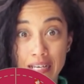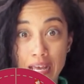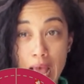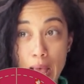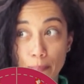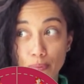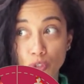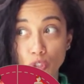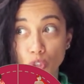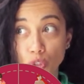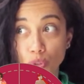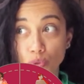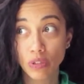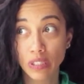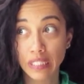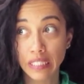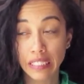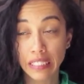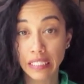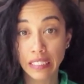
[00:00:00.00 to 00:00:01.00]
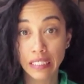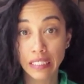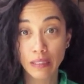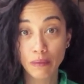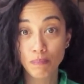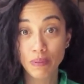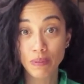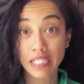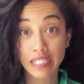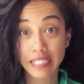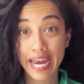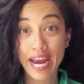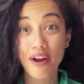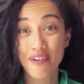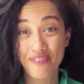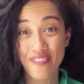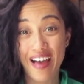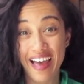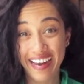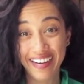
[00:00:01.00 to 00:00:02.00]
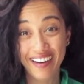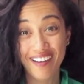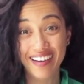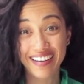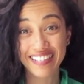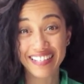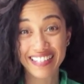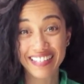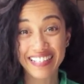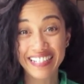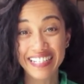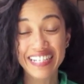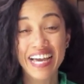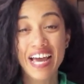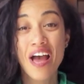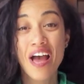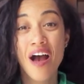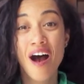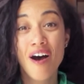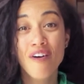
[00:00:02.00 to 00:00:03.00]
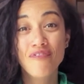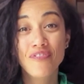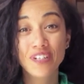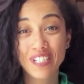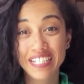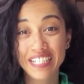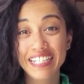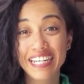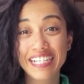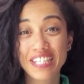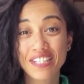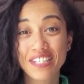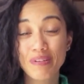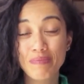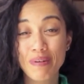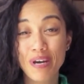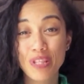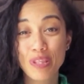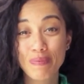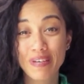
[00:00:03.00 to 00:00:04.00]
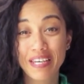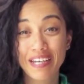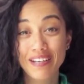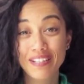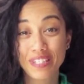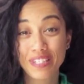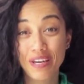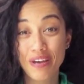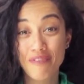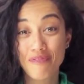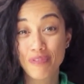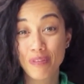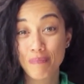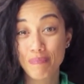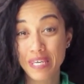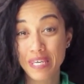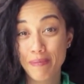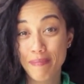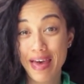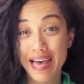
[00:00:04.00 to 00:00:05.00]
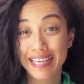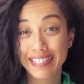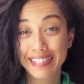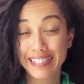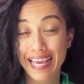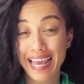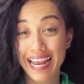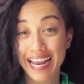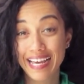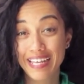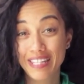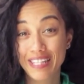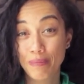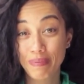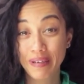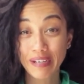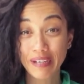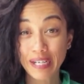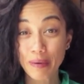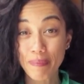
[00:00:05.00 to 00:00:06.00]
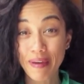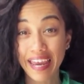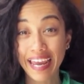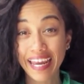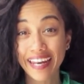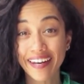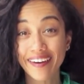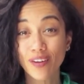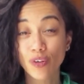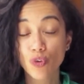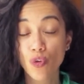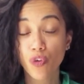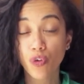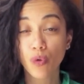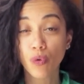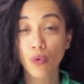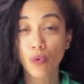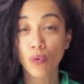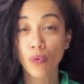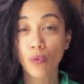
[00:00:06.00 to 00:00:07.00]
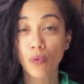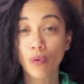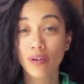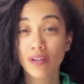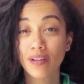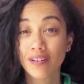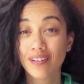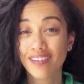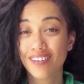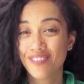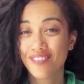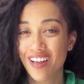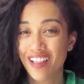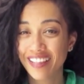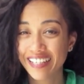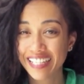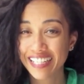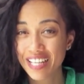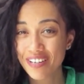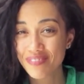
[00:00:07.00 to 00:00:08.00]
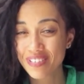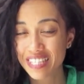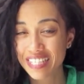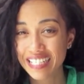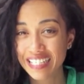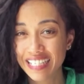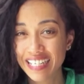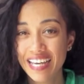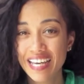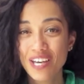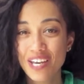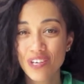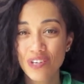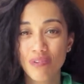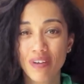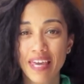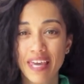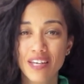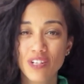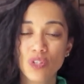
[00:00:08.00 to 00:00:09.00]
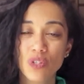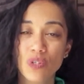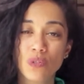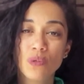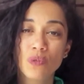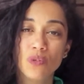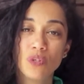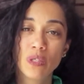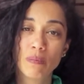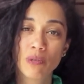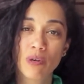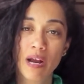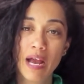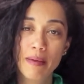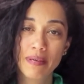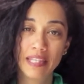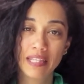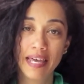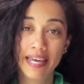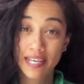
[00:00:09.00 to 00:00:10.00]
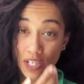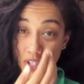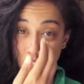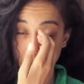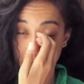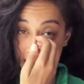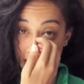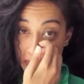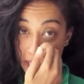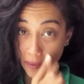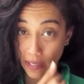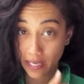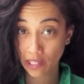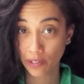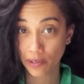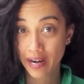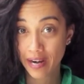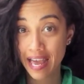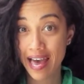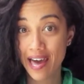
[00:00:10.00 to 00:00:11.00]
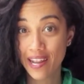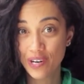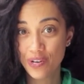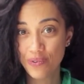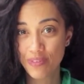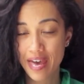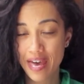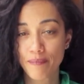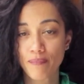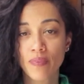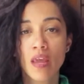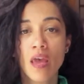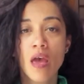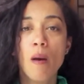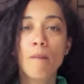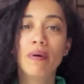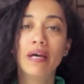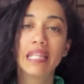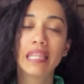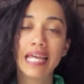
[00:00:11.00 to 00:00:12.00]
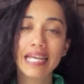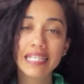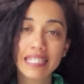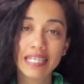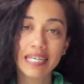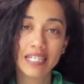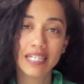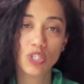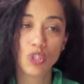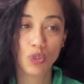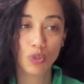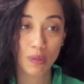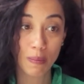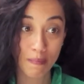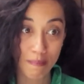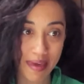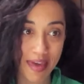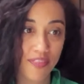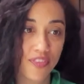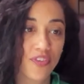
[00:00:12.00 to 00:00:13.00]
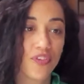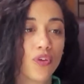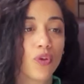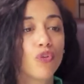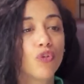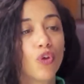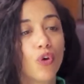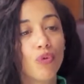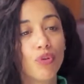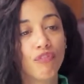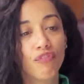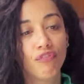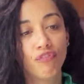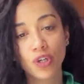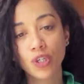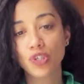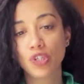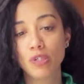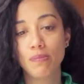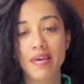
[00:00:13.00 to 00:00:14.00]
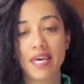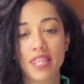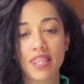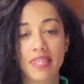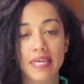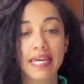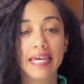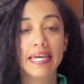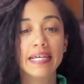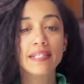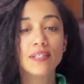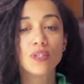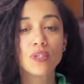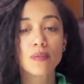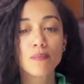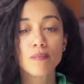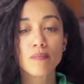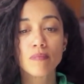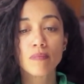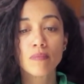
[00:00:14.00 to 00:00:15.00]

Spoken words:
absolutely being terrified, honestly, for 10 days of the month because of the PMS and the period pain to falling in love with it. You can too. Subscribe and like so that you can learn how to do that. But let's get into the myths. So the first myth is